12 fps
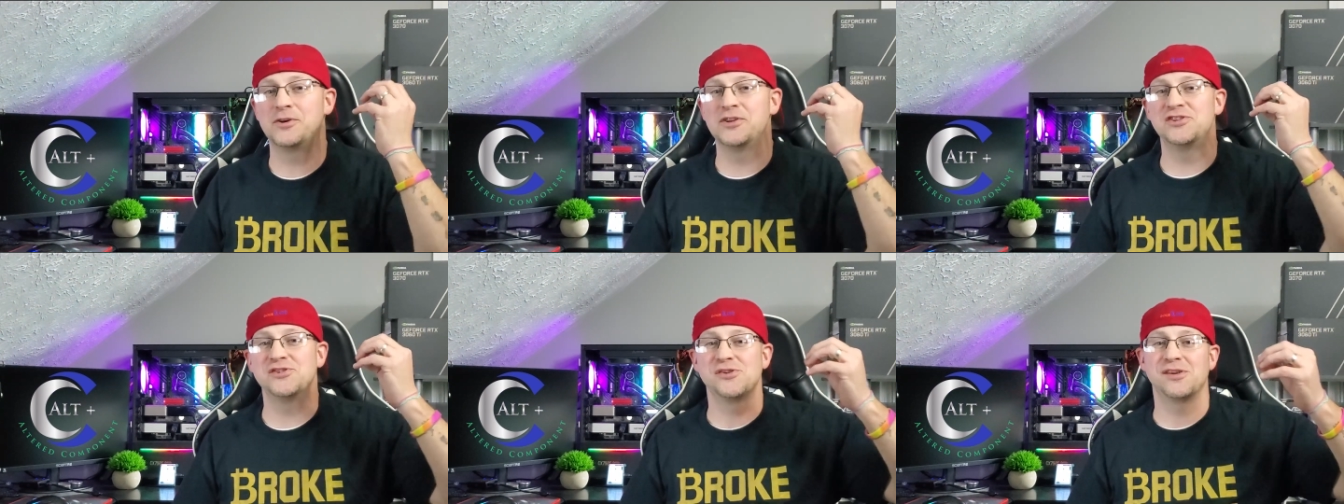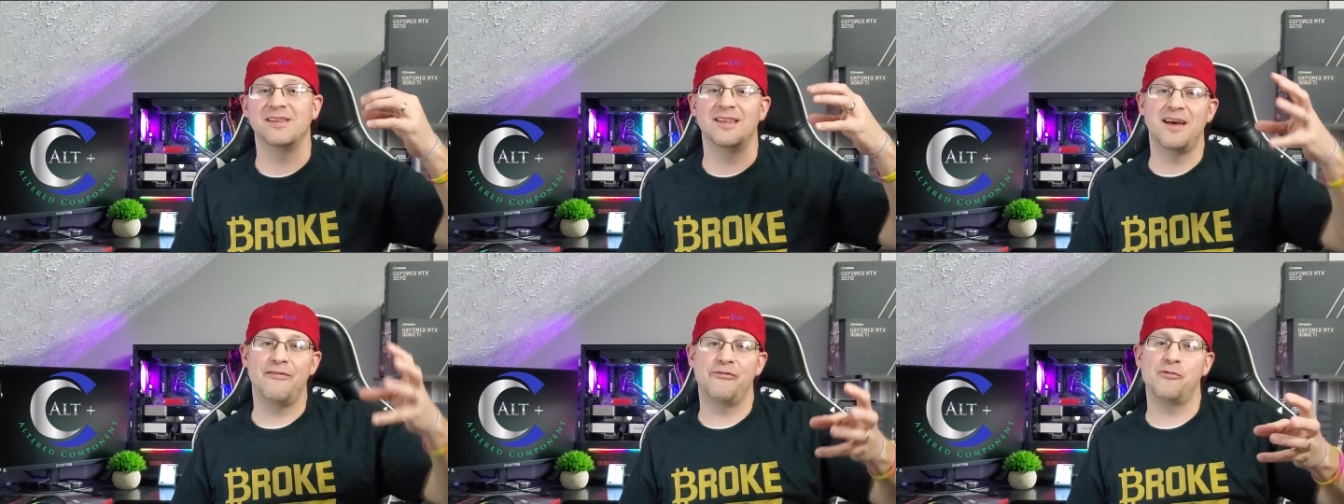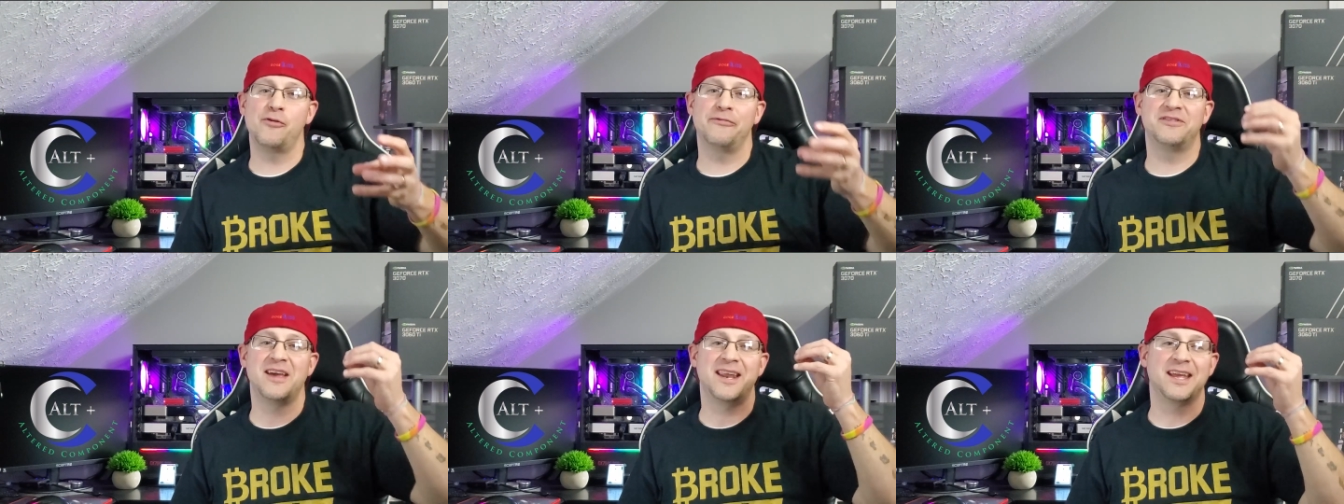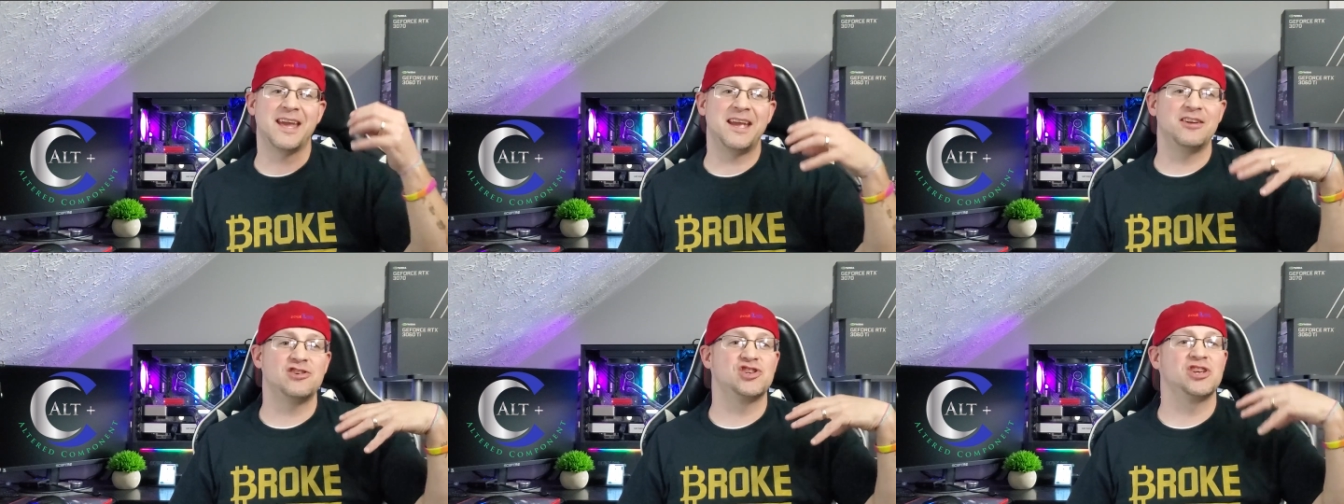on your level of
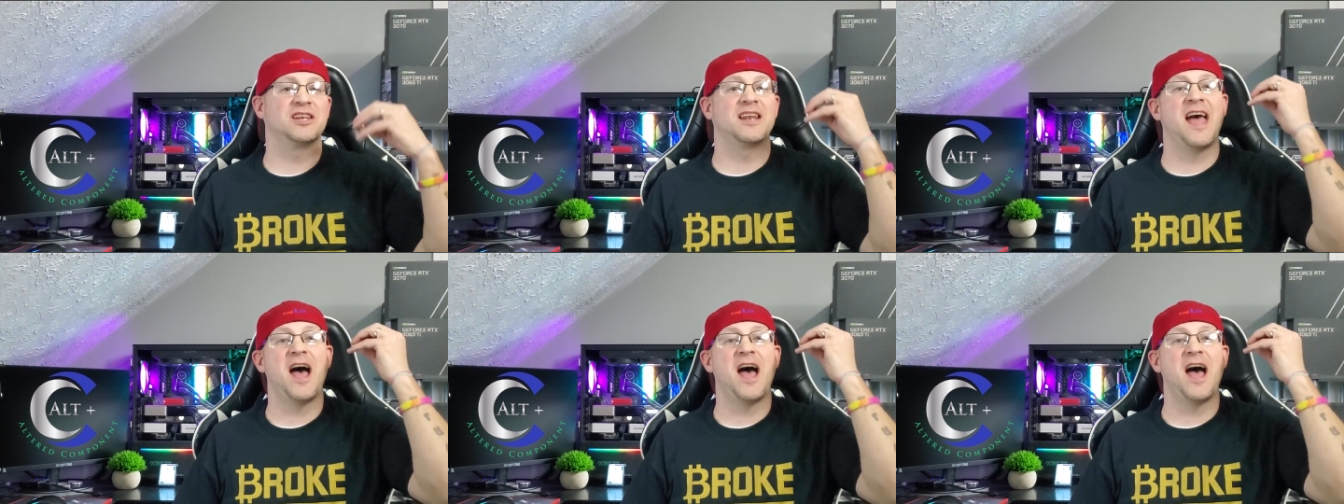dedication,